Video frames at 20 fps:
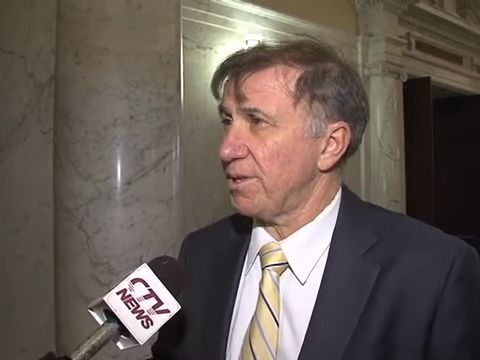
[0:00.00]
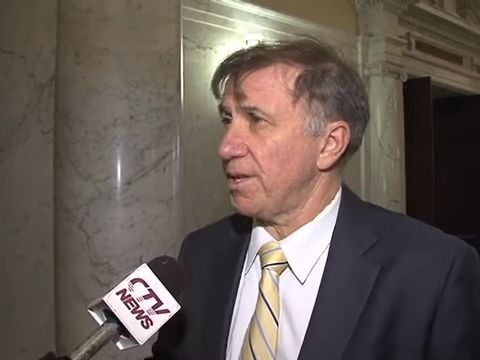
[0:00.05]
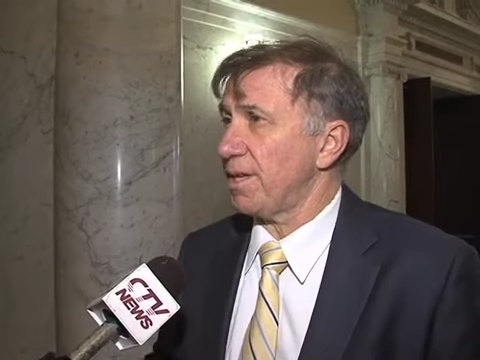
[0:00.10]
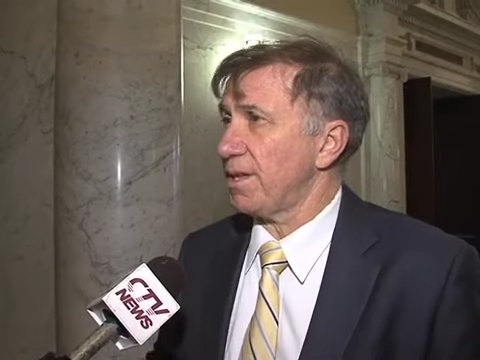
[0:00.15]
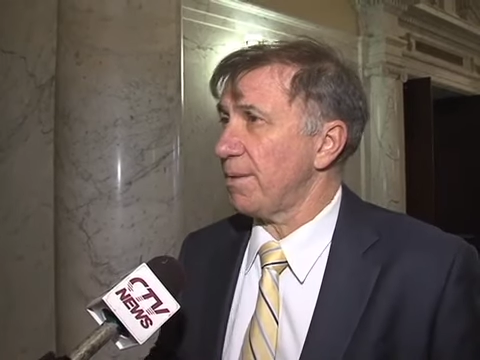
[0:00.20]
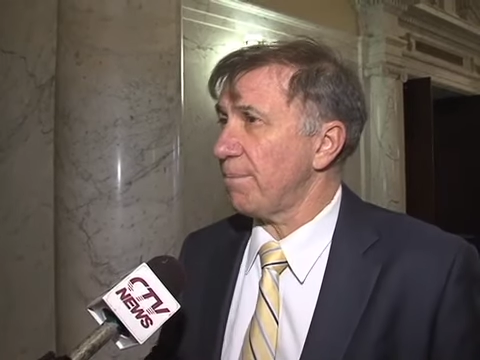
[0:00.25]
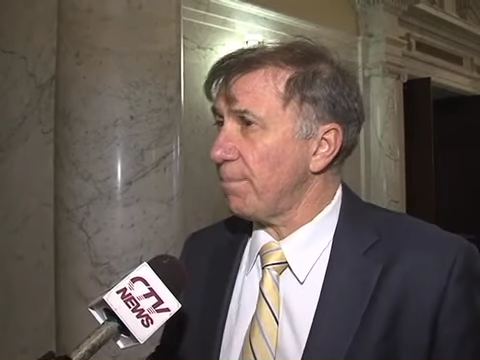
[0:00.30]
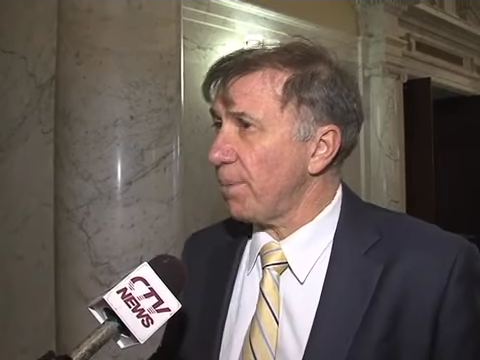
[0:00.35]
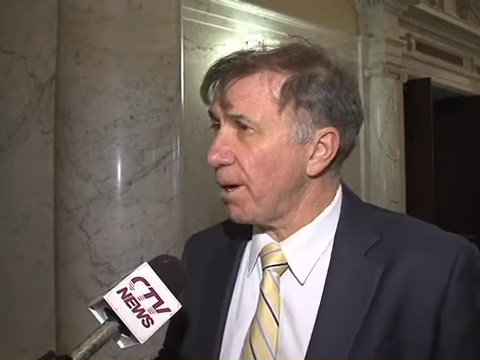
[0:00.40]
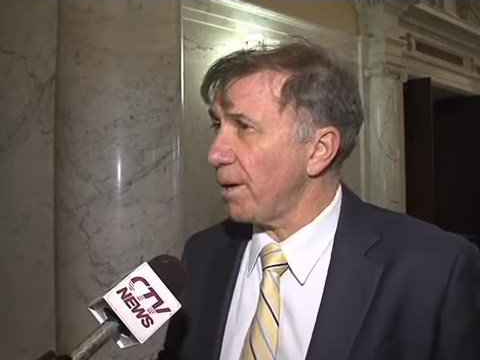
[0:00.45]

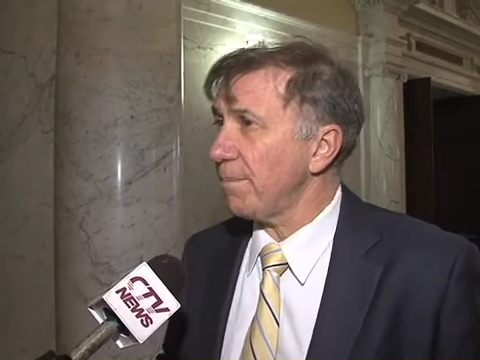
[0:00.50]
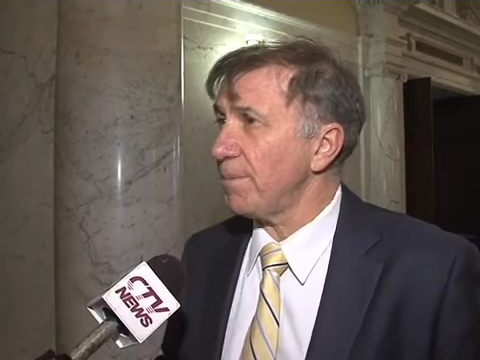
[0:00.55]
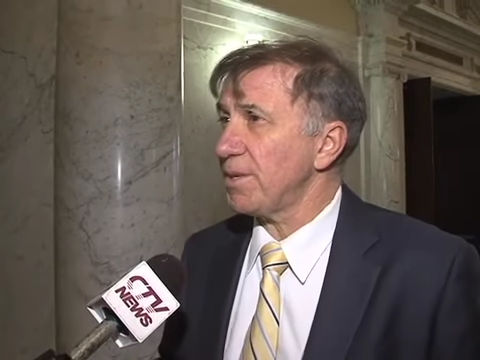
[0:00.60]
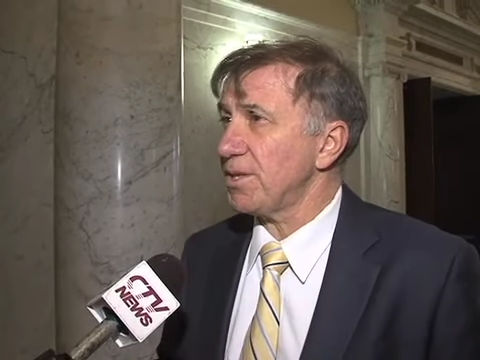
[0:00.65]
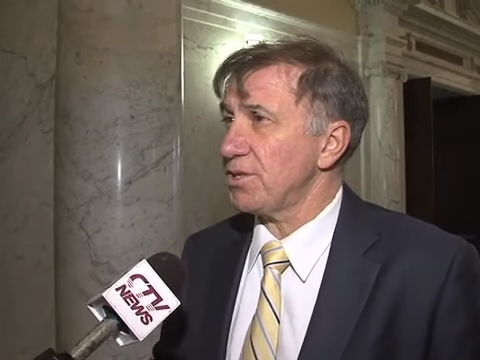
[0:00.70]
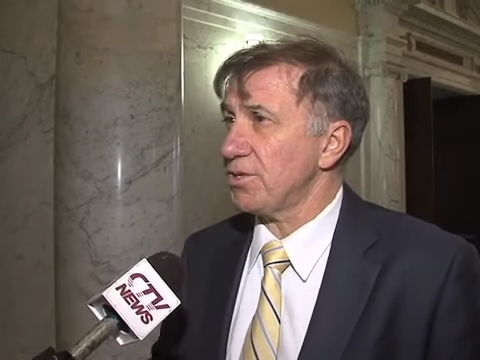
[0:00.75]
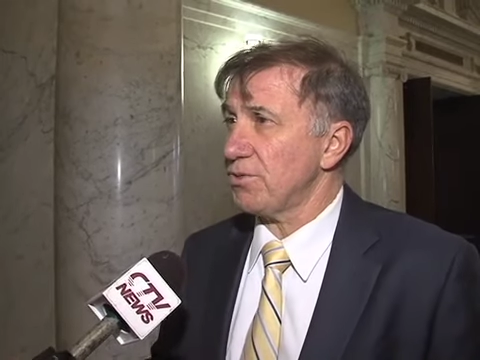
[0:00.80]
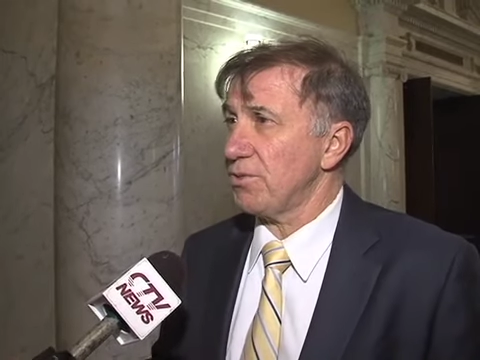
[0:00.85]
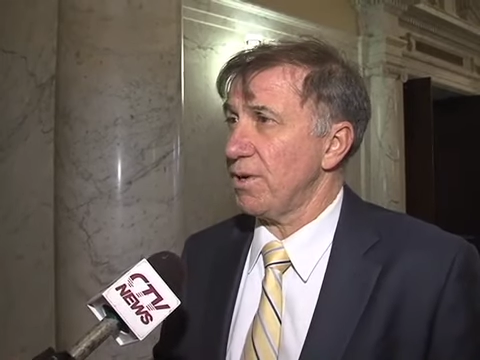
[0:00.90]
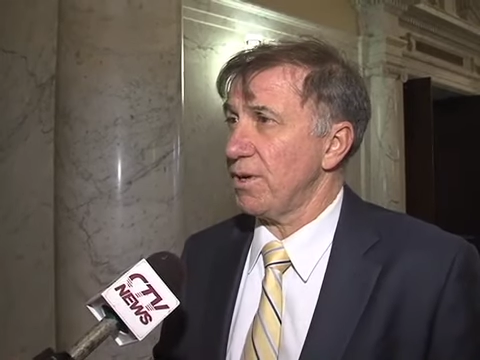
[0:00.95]
that the
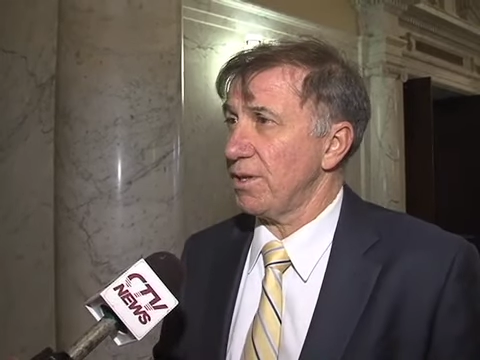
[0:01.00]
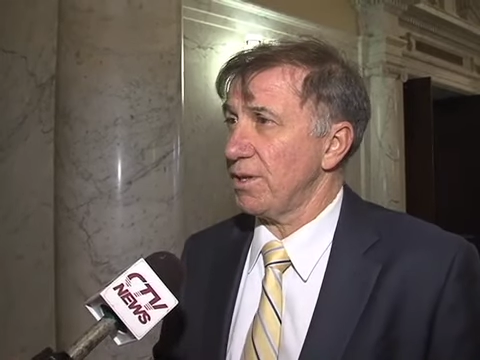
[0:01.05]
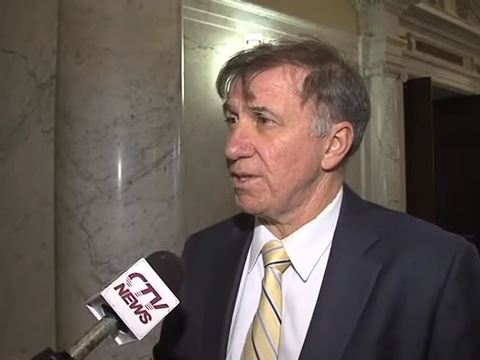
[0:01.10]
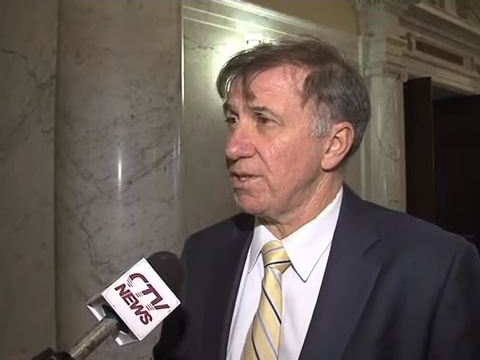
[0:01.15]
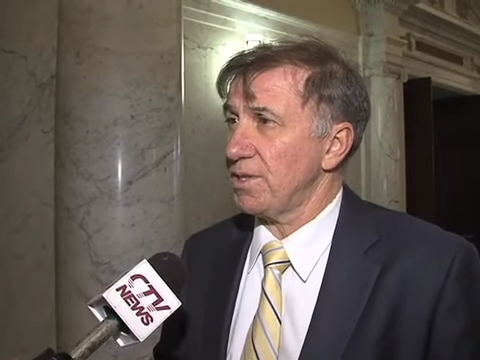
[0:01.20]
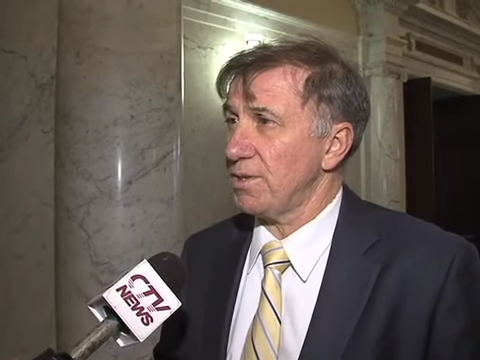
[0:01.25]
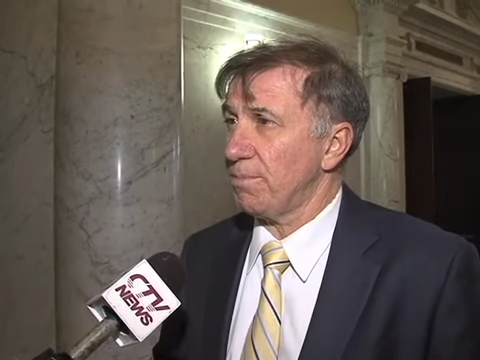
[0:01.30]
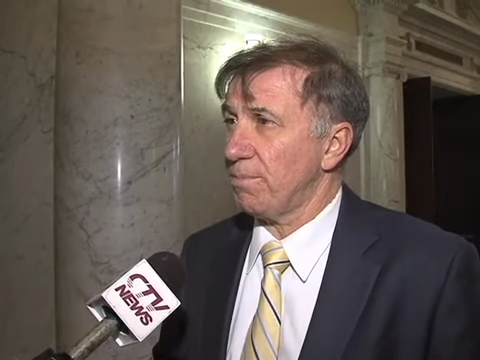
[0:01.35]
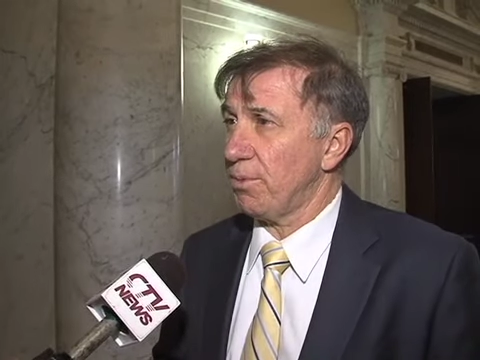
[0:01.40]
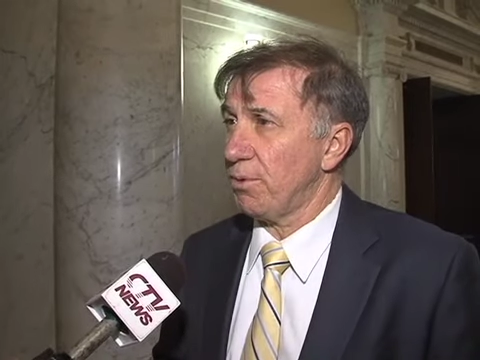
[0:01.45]
public strongly
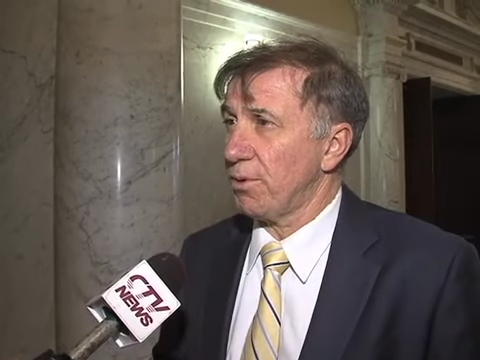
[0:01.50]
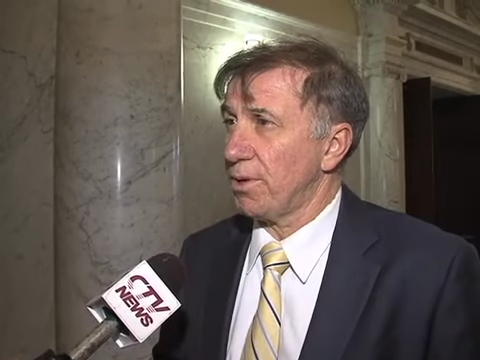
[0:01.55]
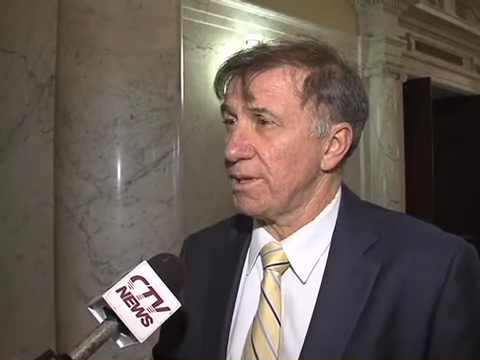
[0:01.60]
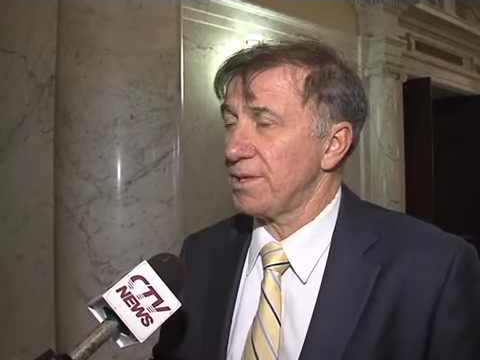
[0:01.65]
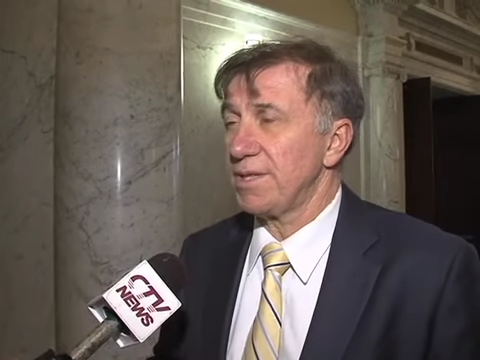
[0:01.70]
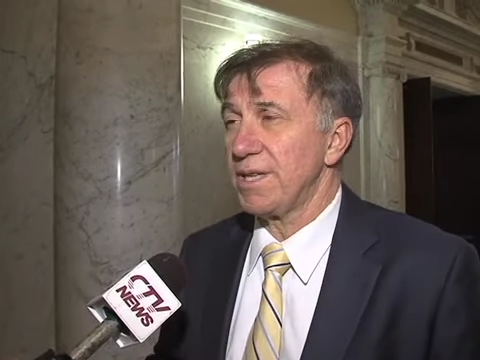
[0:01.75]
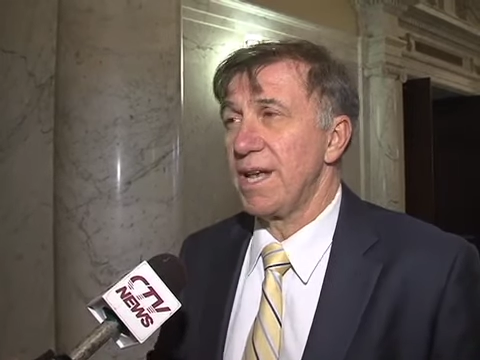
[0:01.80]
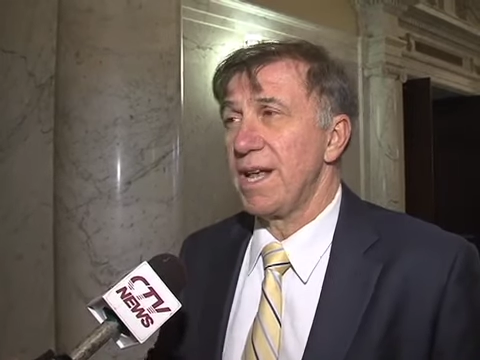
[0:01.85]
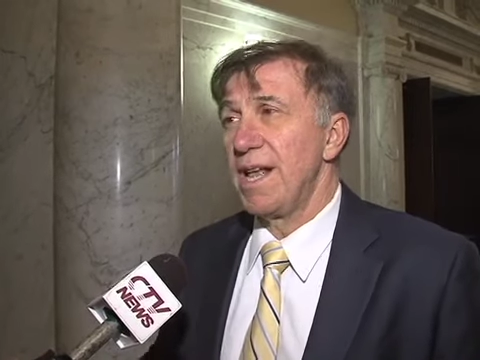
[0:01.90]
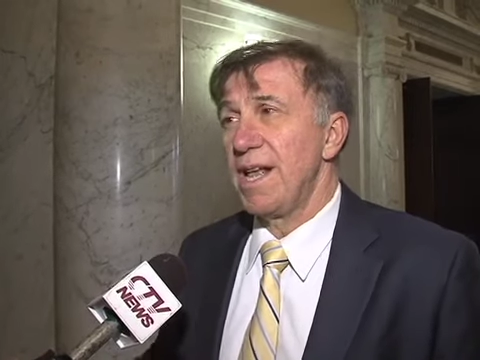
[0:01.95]

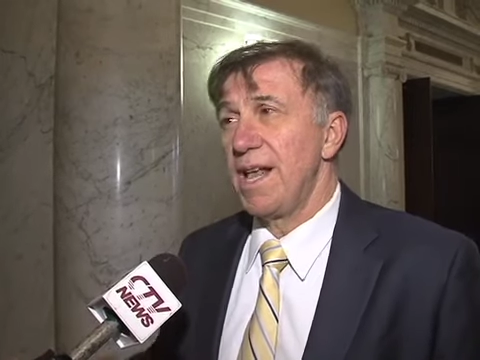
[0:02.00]
supports,